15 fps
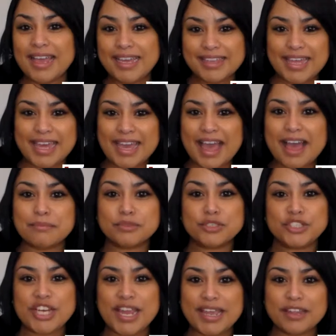Hi there,
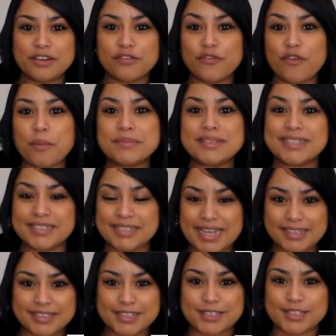I'm Jade from
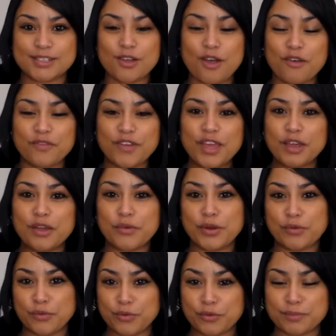Status Staffing, a
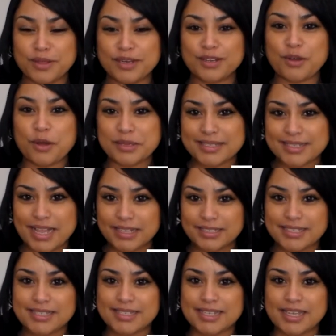recruitment
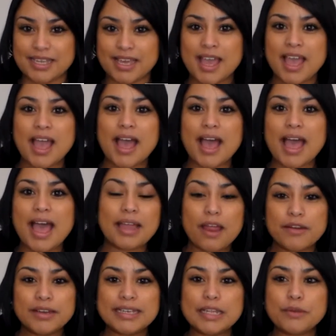consultancy. I'm
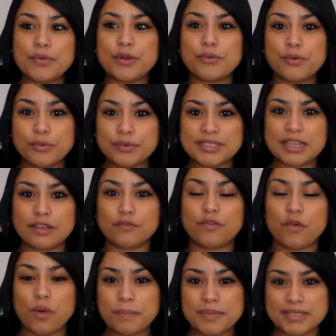currently recruiting
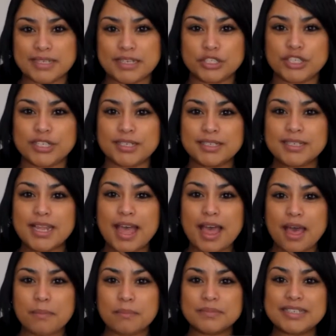for a position
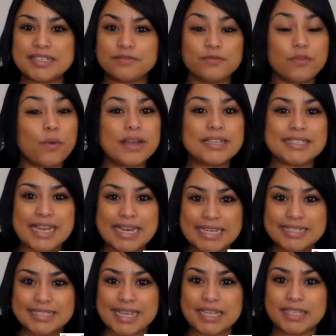for a
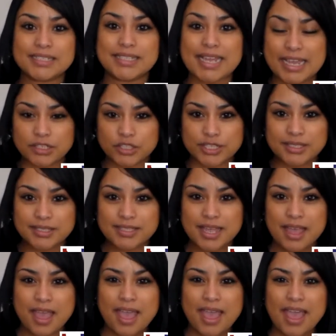telesales agent,
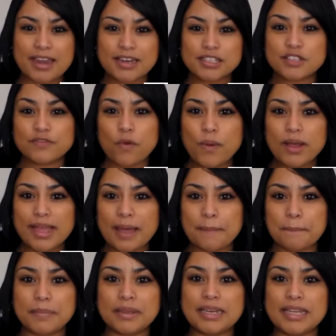and it's for a
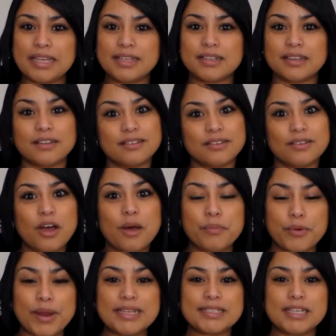company
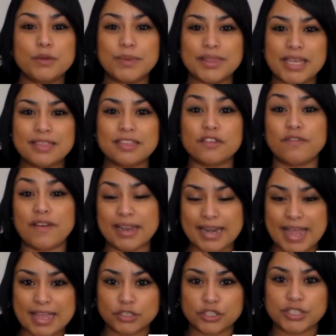operating within the
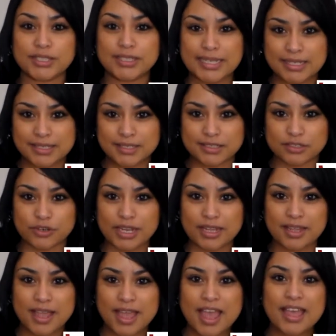financial industry.
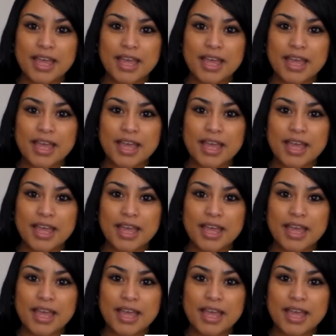